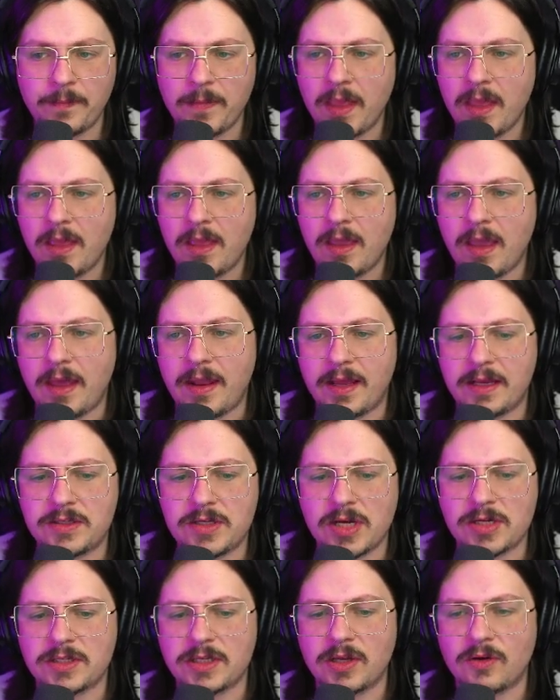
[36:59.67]
and I can
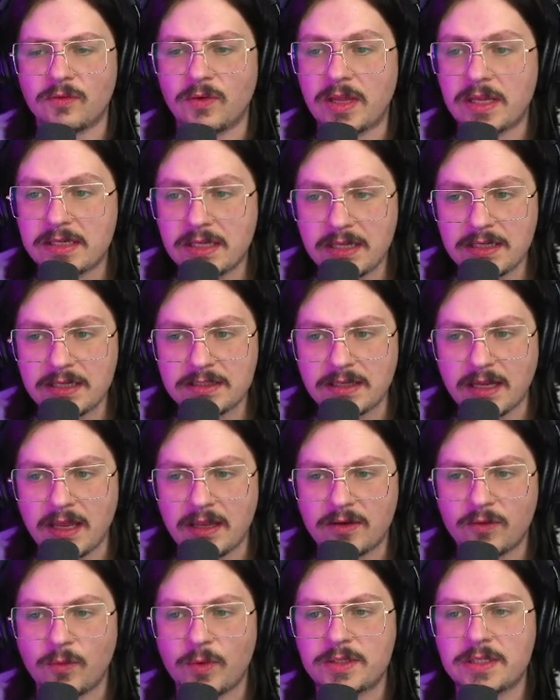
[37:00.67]
change to the green tea state,
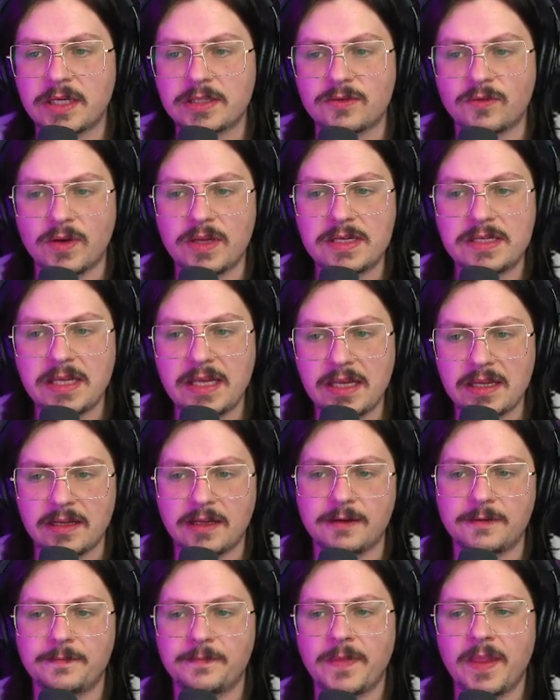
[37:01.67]
which has green tea in
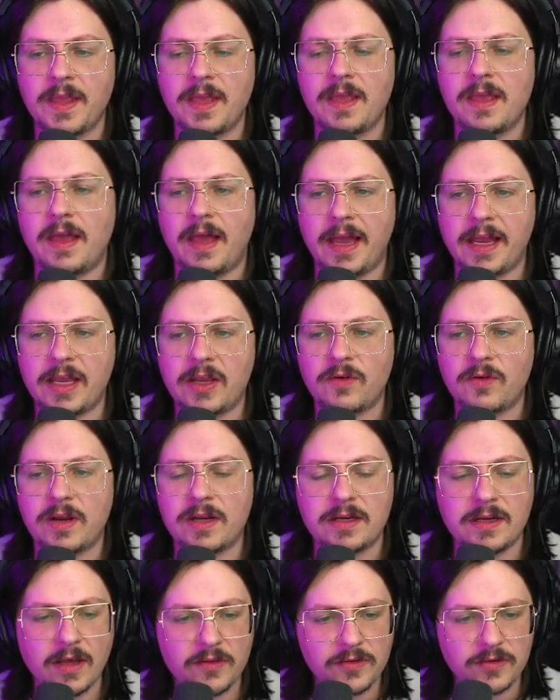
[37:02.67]
it. I can create
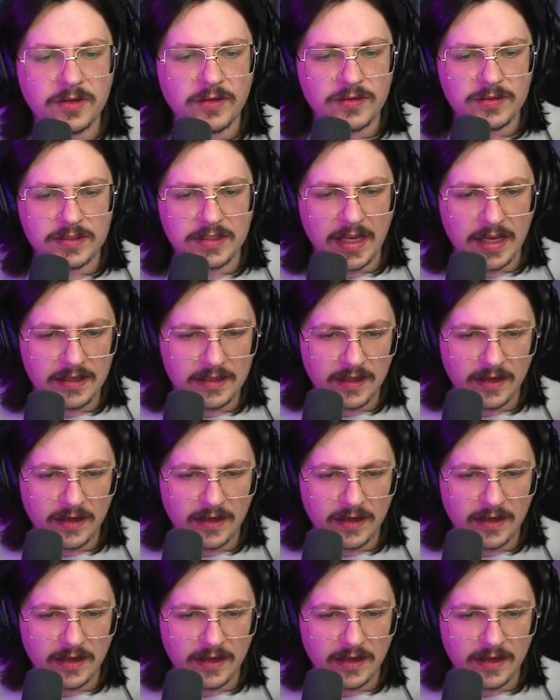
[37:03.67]
another new state. I'm going